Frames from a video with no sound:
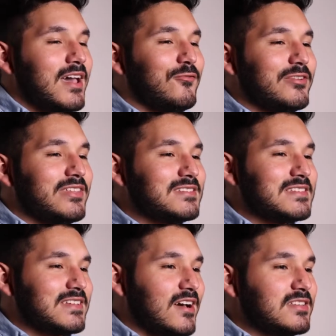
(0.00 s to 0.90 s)
Everything
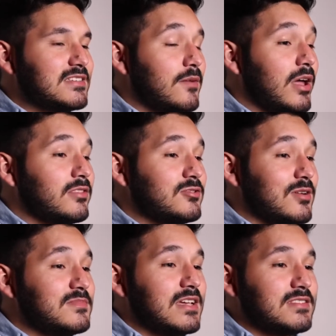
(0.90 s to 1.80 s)
discussed about the
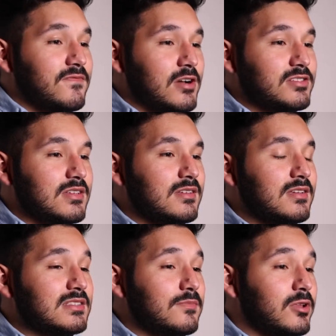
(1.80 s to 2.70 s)
drum set's function
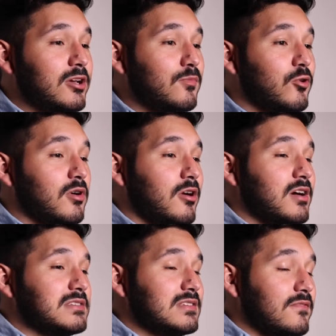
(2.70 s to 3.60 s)
is applicable
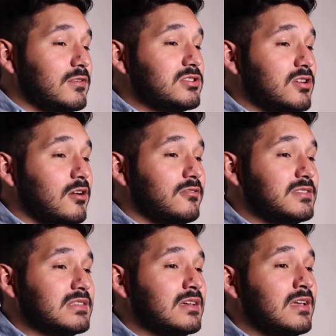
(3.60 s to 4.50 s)
across different
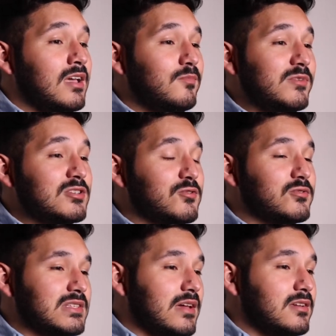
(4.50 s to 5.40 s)
genres and musical
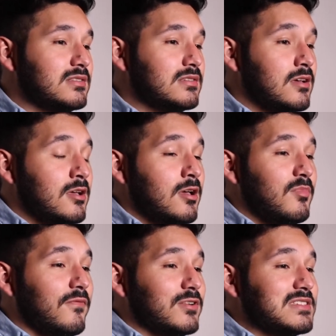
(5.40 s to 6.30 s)
settings,
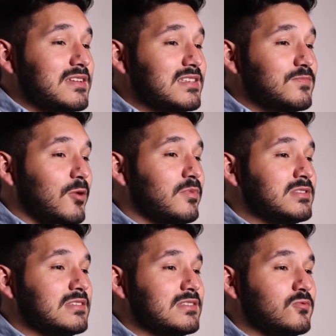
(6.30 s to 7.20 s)
but for today's
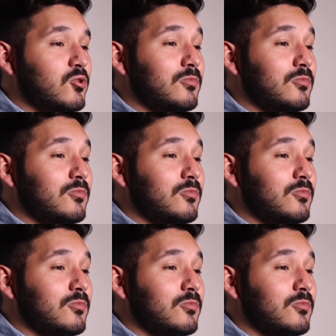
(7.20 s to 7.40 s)
purposes, we will